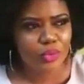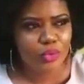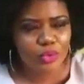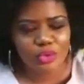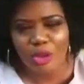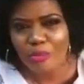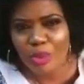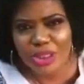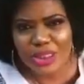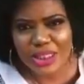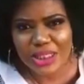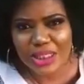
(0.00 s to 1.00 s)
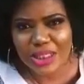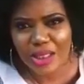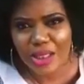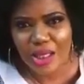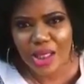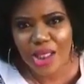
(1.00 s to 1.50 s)
to somebody
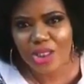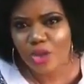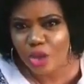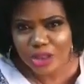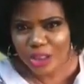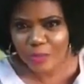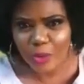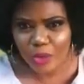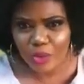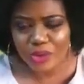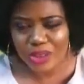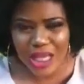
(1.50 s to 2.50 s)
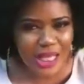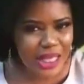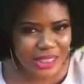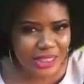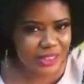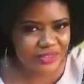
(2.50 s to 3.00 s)
in your neighborhood that
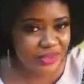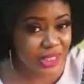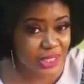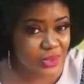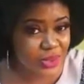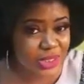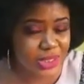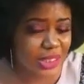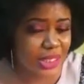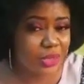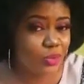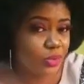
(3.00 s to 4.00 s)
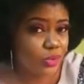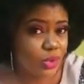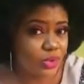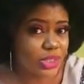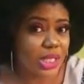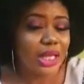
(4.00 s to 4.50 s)
can give you that 20k? Who
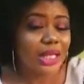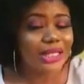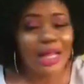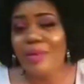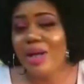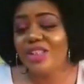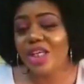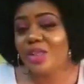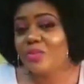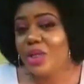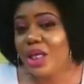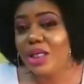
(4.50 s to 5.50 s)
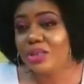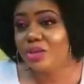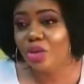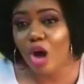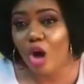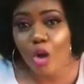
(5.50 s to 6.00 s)
knows? That might just be a
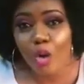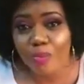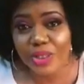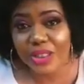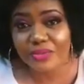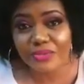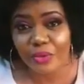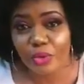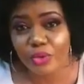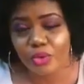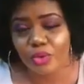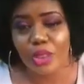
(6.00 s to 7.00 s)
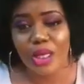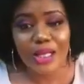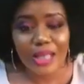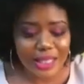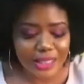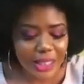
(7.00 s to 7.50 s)
door opening for you,
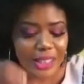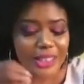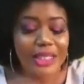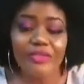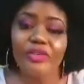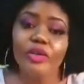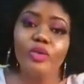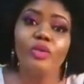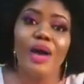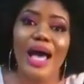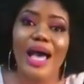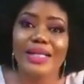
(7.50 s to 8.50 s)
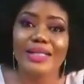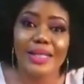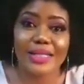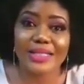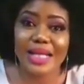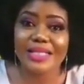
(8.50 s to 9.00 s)
like giving you
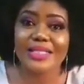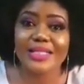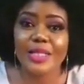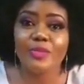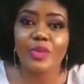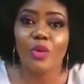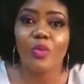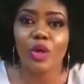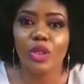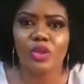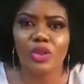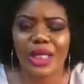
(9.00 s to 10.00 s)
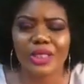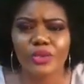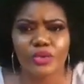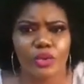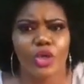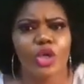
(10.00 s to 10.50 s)
ideas and tips on what you can
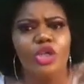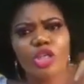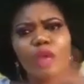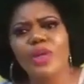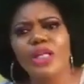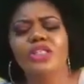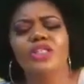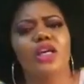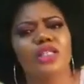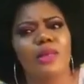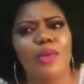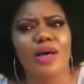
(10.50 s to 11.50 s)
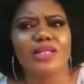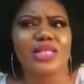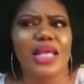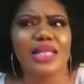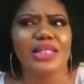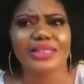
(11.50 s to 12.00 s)
do. Somebody talked about
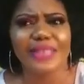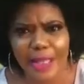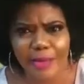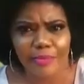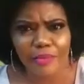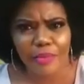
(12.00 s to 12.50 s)
selling yam.